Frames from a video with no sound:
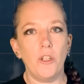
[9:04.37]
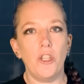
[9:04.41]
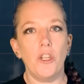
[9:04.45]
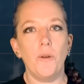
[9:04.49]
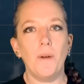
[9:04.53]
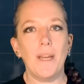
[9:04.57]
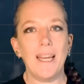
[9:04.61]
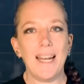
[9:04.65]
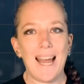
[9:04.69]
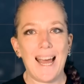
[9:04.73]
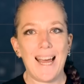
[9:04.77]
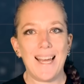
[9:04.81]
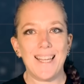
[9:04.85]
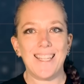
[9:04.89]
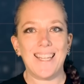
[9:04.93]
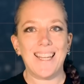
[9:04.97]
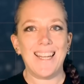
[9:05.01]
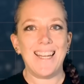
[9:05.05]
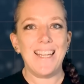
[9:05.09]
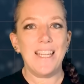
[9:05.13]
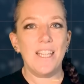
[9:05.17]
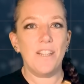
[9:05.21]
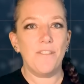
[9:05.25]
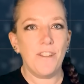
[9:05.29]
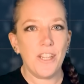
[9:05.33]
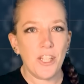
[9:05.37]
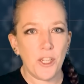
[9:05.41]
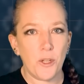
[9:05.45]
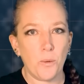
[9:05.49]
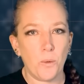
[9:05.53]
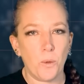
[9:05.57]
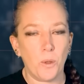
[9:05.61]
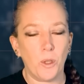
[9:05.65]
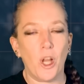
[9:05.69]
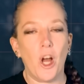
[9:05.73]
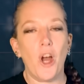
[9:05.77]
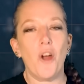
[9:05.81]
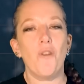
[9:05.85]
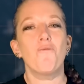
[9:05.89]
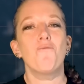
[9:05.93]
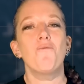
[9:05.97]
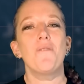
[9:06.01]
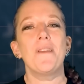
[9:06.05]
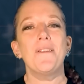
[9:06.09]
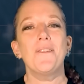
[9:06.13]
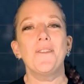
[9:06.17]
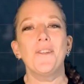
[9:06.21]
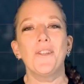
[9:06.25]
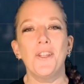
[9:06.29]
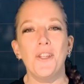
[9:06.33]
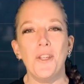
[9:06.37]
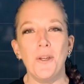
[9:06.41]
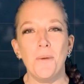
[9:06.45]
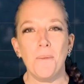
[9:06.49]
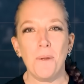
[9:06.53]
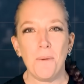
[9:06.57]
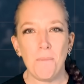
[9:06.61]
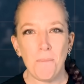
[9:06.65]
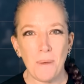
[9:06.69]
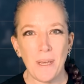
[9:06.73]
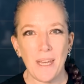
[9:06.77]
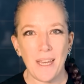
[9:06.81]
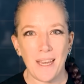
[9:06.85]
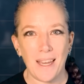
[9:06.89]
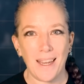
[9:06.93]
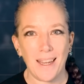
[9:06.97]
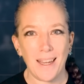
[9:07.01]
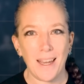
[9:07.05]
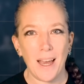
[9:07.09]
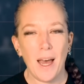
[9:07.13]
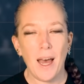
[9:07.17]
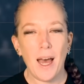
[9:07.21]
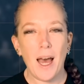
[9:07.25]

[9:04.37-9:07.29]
you can ask an individual, a real human being,